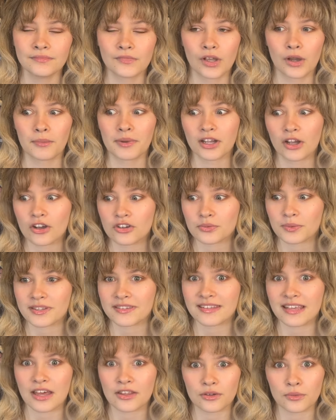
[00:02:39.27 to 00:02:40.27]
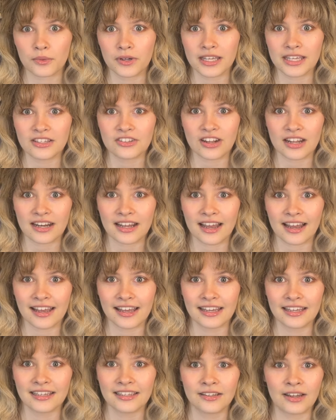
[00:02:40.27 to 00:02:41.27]
my gosh, what's the other Wookiee
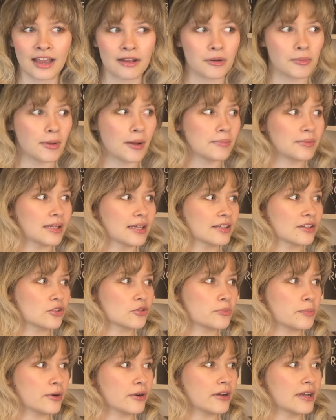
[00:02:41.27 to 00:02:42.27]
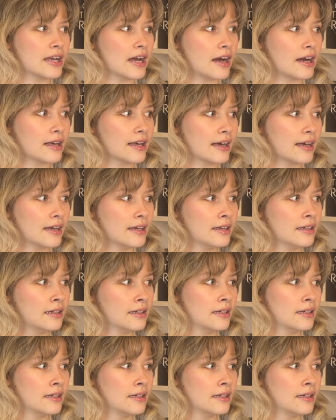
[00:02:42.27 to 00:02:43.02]
Jedi in High Republic? There's Burryaga.